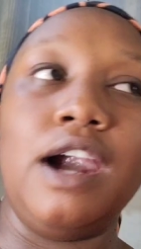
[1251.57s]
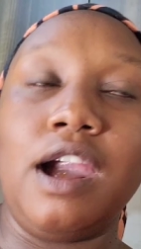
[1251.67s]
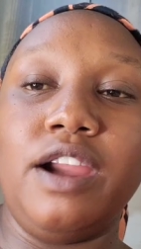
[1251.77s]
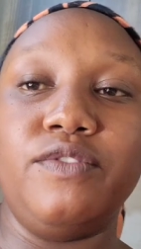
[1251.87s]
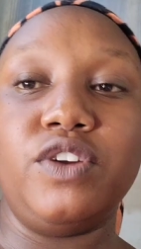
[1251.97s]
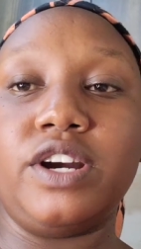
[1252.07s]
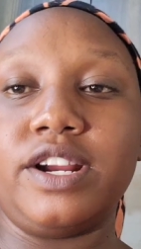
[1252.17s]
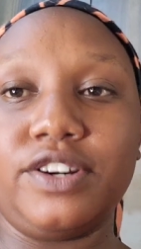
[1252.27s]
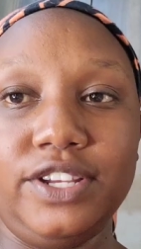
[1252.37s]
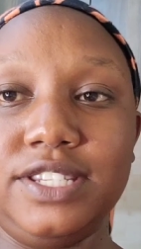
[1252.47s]
if you're a
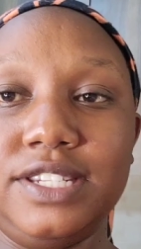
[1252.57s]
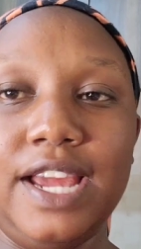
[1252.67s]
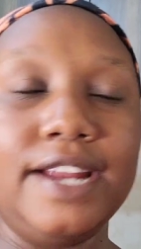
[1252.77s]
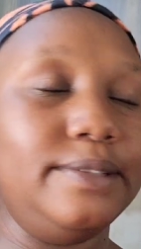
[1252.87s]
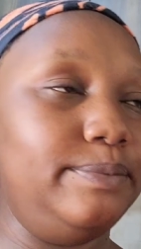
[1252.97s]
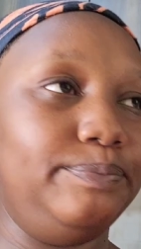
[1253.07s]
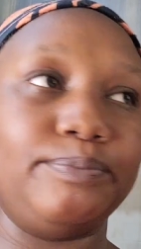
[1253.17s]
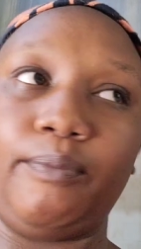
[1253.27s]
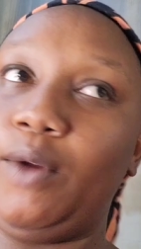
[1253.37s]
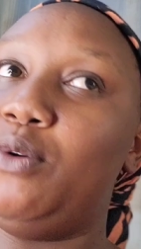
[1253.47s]
christian
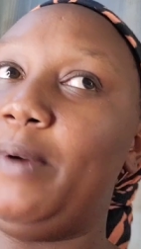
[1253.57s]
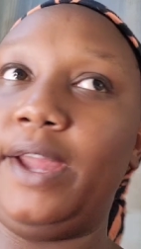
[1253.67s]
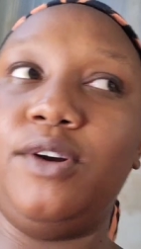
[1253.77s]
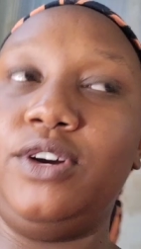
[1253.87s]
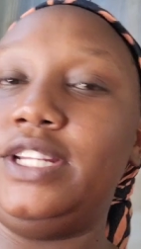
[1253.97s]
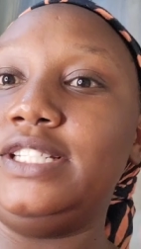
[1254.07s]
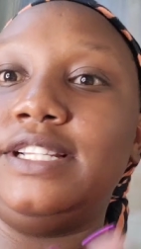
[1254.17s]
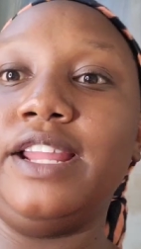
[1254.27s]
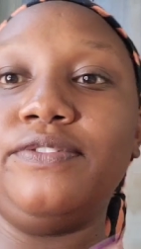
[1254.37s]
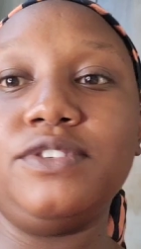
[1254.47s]
oh my god it
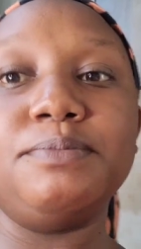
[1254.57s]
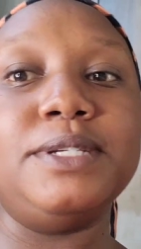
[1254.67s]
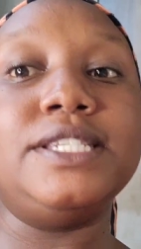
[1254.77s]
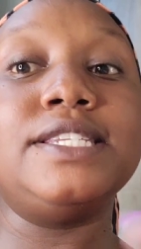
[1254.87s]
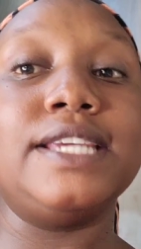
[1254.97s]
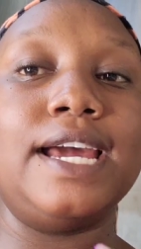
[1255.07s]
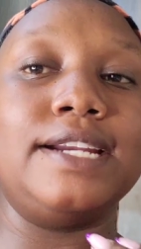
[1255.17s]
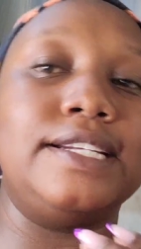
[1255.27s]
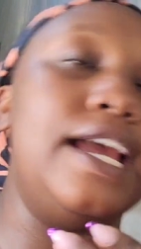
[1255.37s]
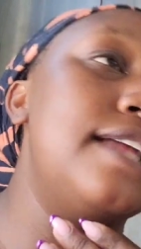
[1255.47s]
left me
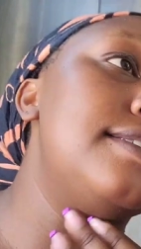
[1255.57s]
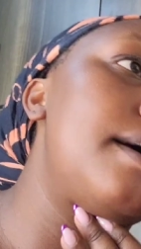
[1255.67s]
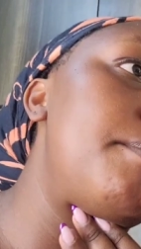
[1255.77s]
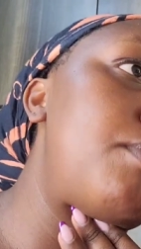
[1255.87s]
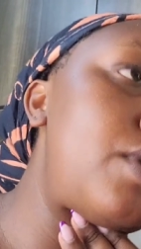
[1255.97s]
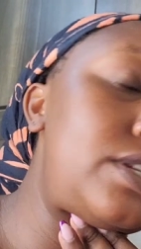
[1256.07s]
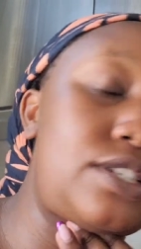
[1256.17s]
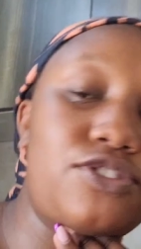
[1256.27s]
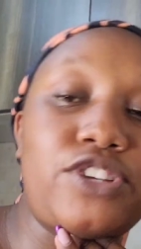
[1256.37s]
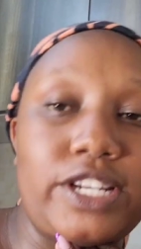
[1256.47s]
teary at some point
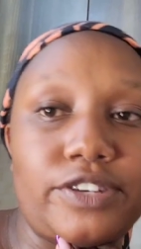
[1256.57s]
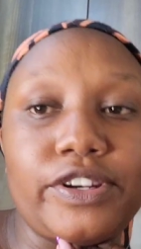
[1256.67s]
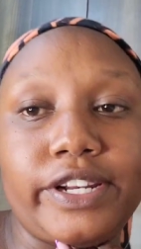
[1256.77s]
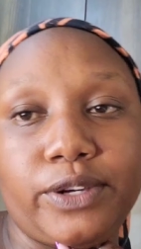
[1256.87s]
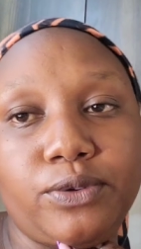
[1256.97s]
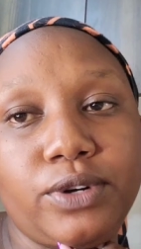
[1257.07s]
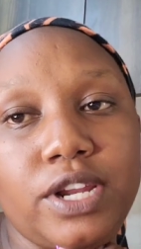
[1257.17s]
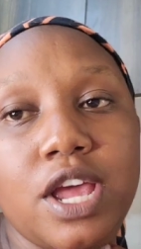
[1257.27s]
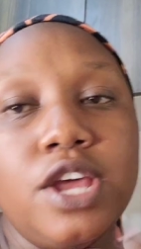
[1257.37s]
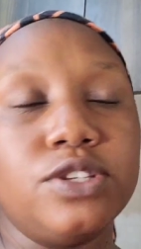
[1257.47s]
it's really really good
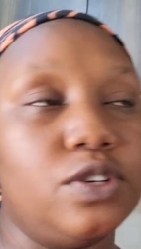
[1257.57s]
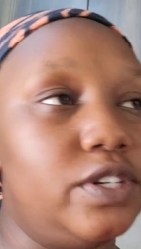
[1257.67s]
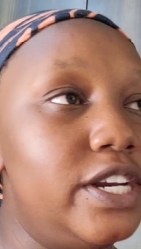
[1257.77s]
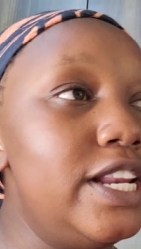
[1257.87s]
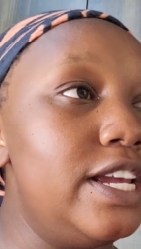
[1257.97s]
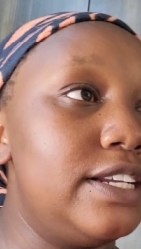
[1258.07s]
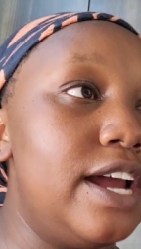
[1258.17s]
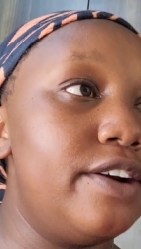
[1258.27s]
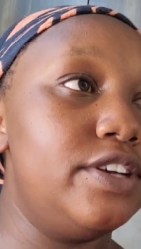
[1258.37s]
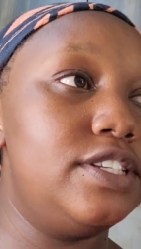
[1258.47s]
so I'd really
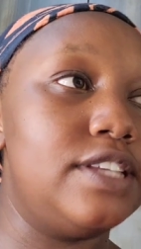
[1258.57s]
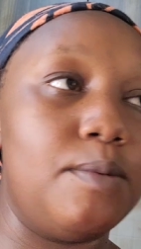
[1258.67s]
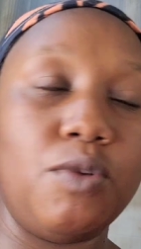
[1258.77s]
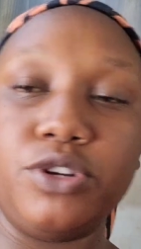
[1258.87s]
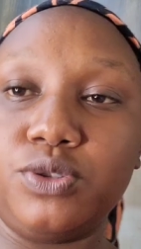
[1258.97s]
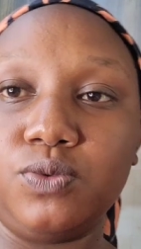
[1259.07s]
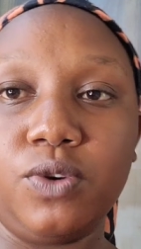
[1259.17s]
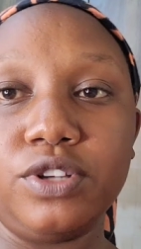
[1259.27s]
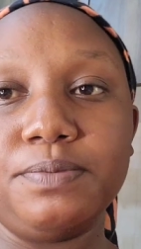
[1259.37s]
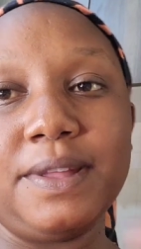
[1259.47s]
encourage someone to
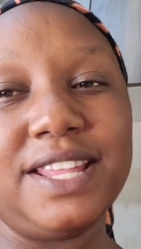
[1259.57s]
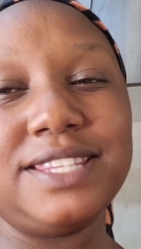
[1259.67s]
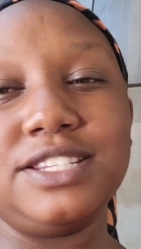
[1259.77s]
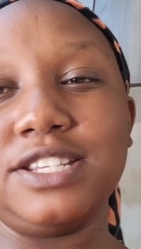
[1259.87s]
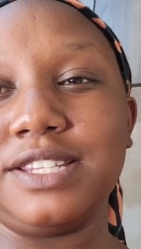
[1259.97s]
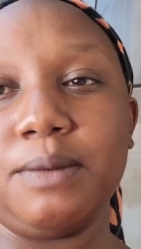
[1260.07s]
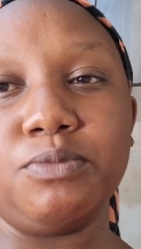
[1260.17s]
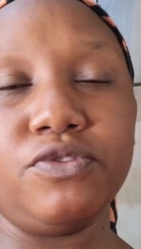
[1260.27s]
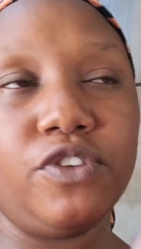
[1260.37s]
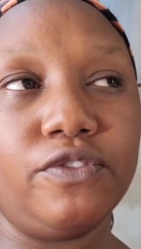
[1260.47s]
watch but that's just a
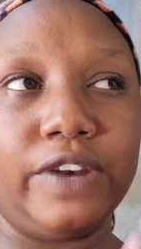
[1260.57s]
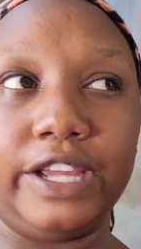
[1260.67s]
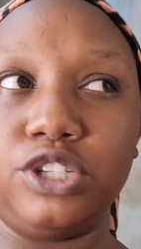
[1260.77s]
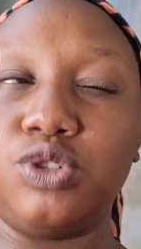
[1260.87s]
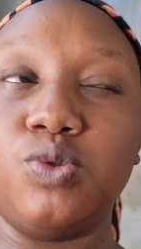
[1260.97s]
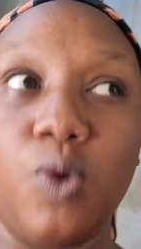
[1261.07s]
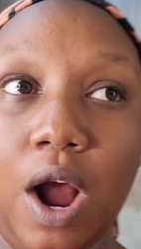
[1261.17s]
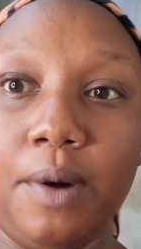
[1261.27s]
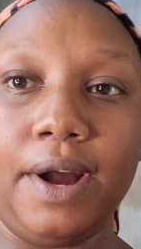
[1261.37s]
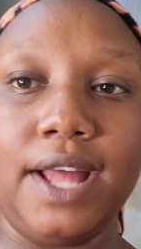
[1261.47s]
movie of like two
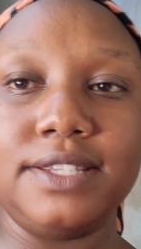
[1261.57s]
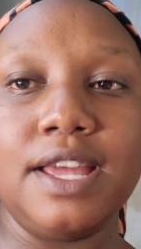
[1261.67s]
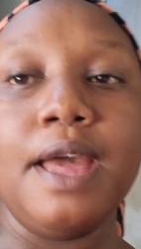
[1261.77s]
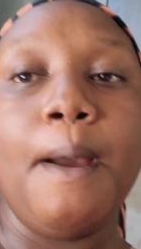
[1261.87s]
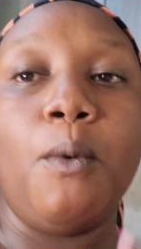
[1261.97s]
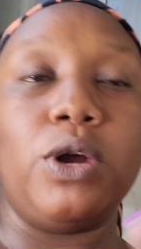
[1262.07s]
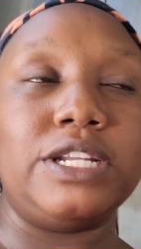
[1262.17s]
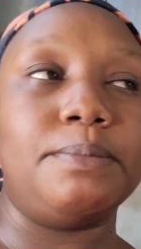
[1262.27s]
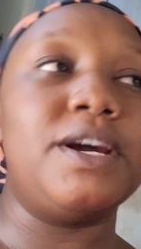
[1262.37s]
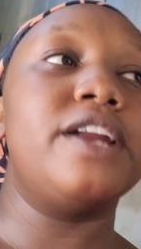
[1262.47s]
hours what
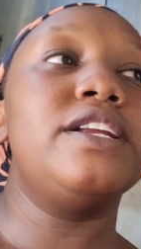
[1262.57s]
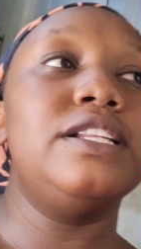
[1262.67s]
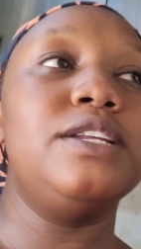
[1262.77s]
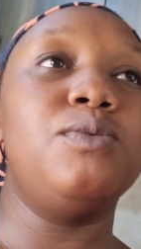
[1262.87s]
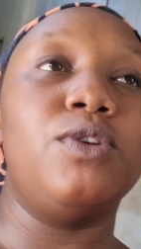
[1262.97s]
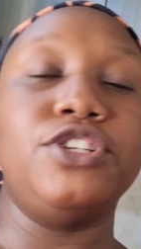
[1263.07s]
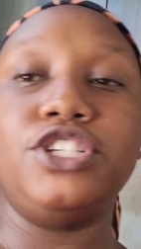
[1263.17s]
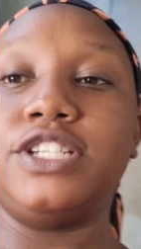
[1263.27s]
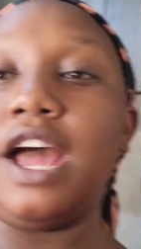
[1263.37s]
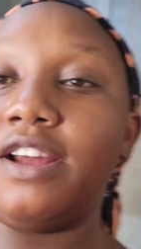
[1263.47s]
i'm currently
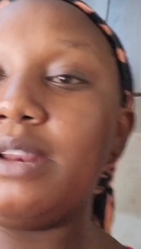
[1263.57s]
watching i'll